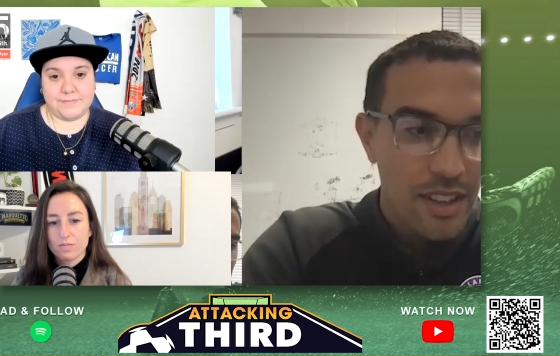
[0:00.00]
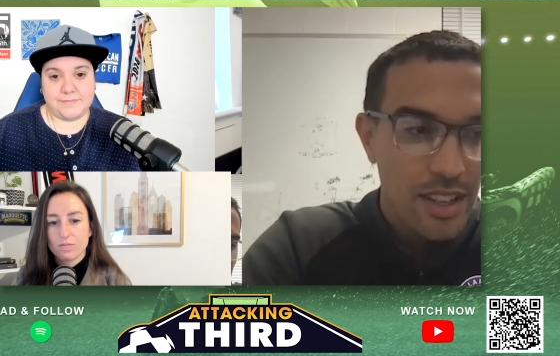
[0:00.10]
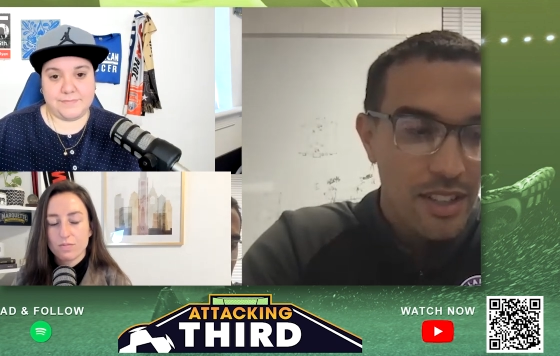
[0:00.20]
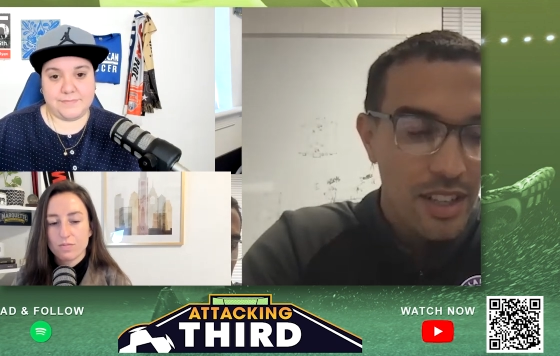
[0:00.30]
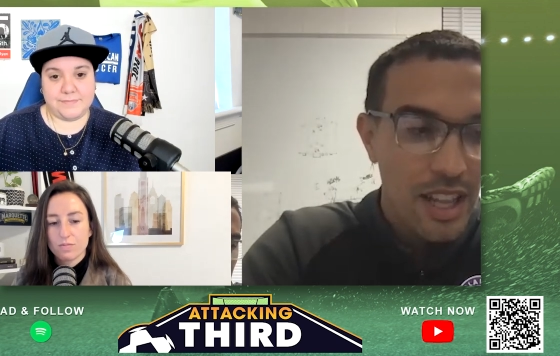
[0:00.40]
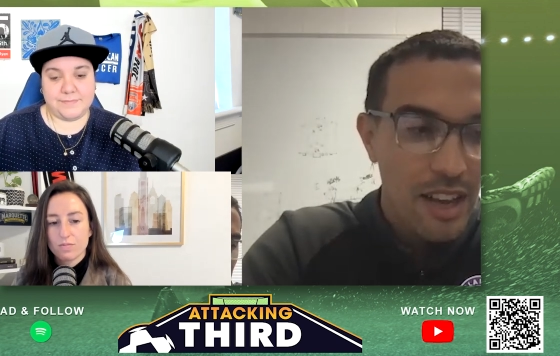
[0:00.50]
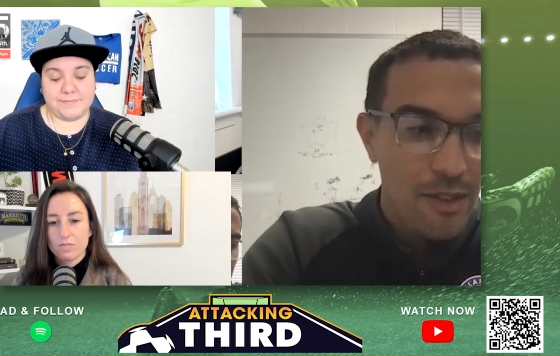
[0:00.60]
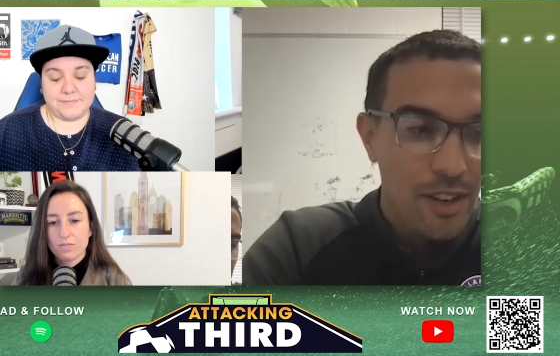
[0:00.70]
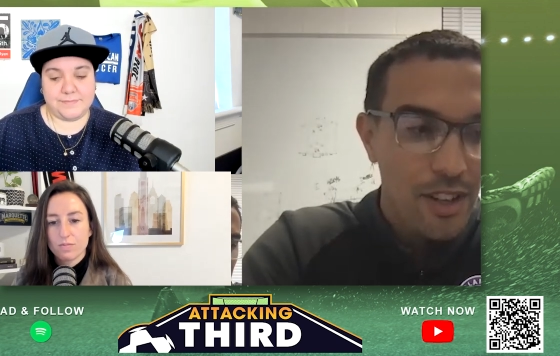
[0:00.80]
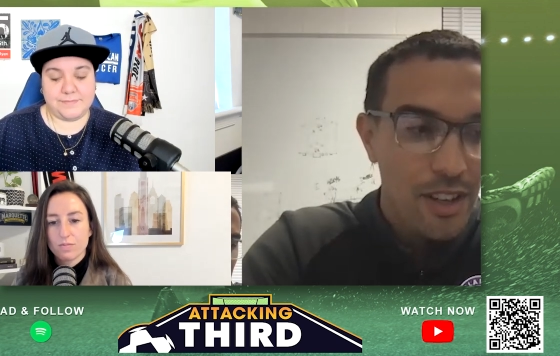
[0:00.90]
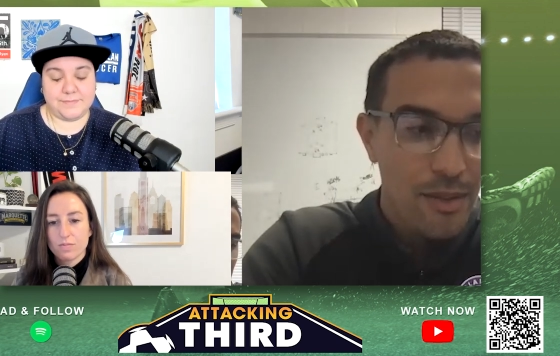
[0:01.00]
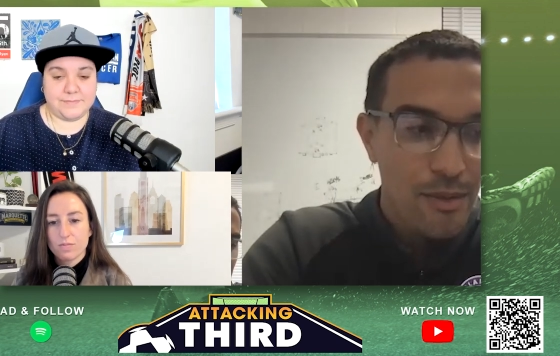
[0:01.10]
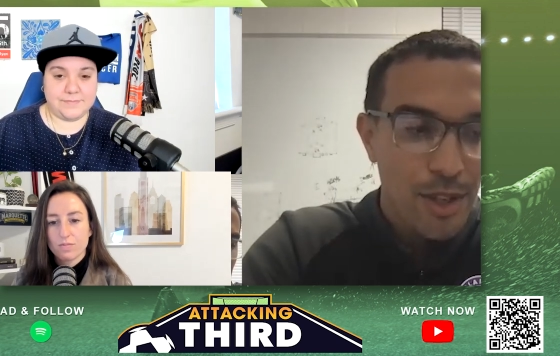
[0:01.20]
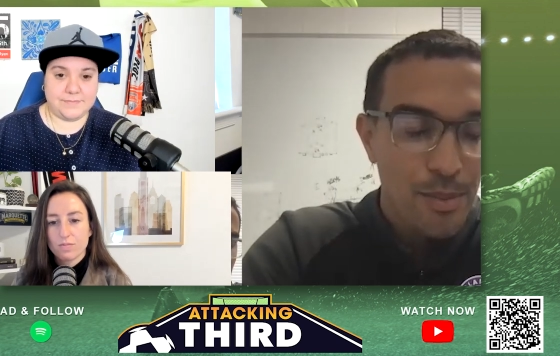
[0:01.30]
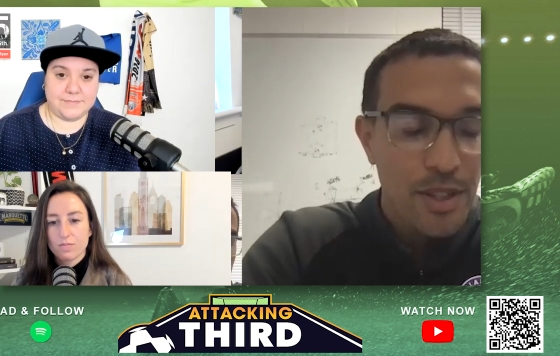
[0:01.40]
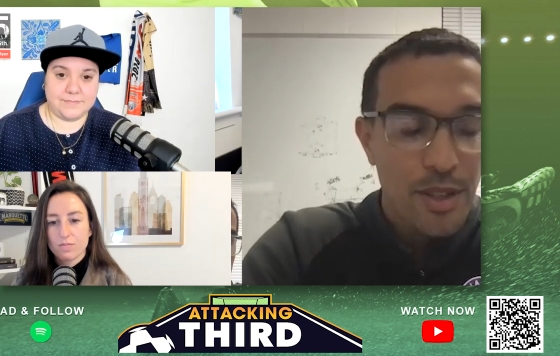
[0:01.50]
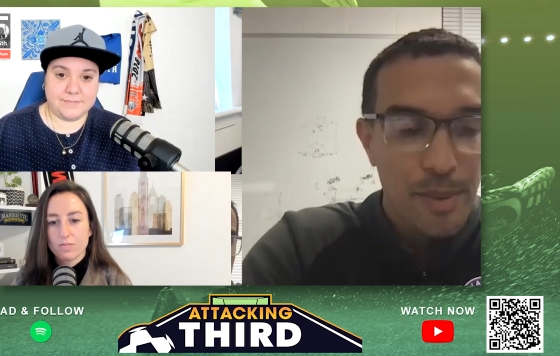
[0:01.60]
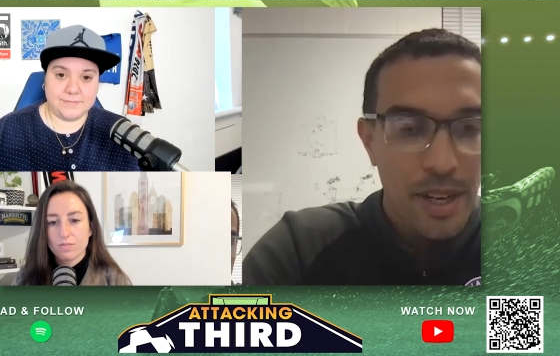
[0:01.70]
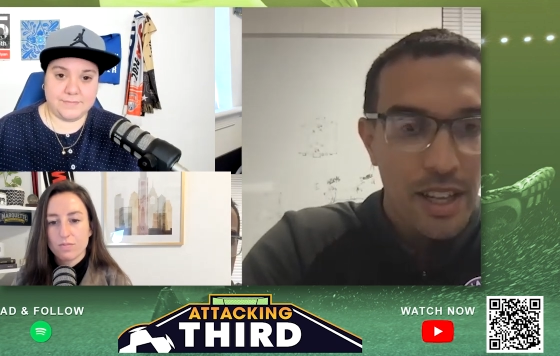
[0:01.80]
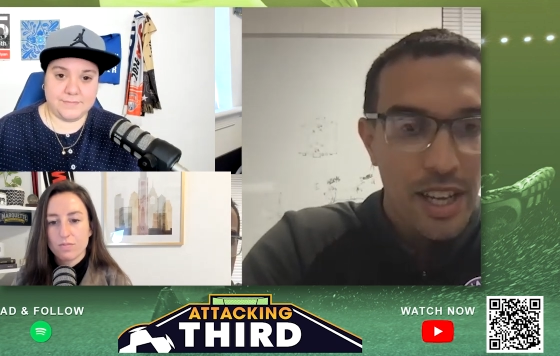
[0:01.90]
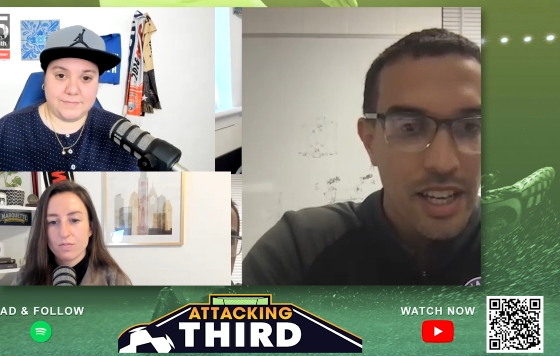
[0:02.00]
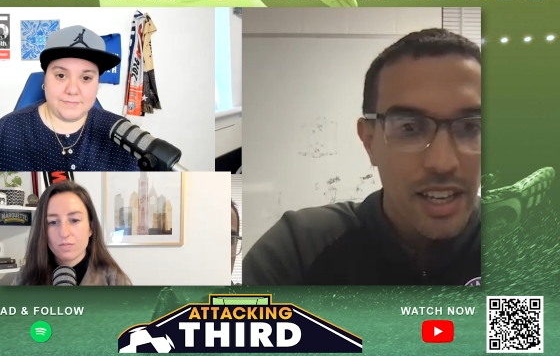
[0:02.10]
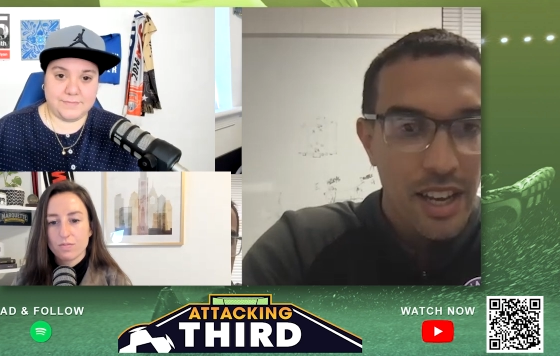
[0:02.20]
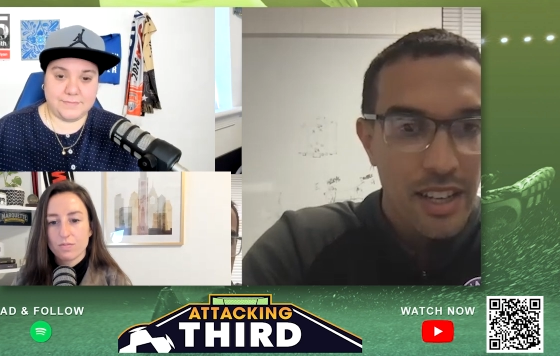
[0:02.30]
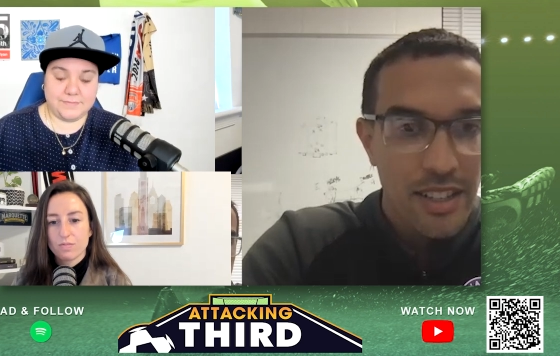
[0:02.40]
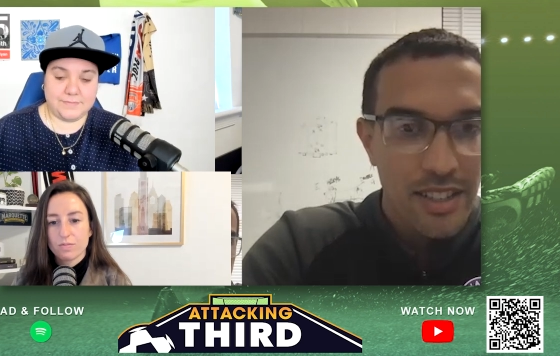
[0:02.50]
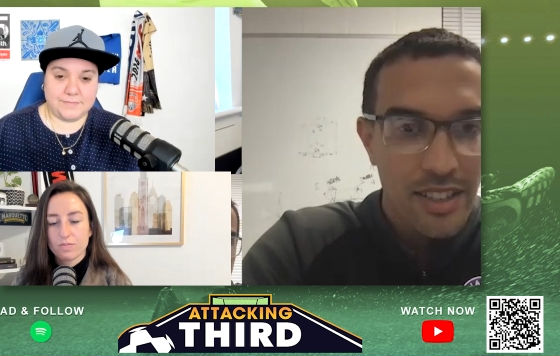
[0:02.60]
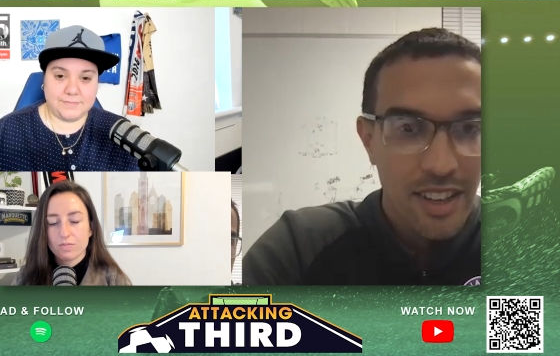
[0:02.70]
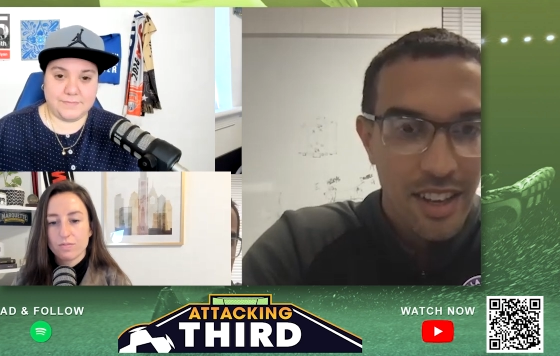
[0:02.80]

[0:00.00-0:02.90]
Speaker 1: there's a level of responsibility and